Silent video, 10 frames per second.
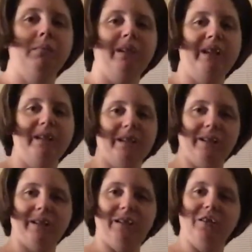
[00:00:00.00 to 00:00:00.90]
Please
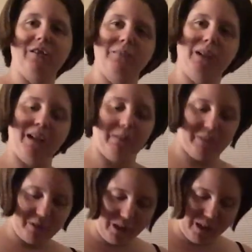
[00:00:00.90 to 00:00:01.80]
excuse my
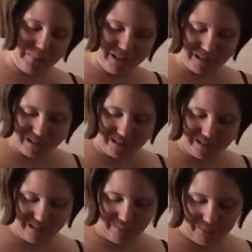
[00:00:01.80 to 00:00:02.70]
pajamas.
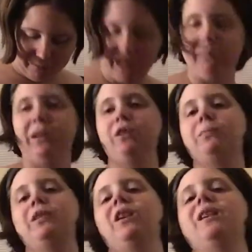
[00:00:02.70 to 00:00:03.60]
These are my Minnie Mouse
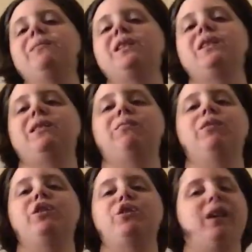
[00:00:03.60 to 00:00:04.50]
pajamas,
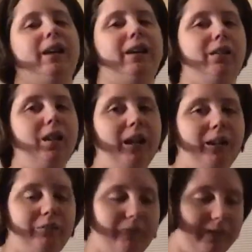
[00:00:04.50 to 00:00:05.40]
which I
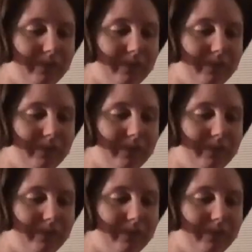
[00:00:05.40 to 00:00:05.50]
love.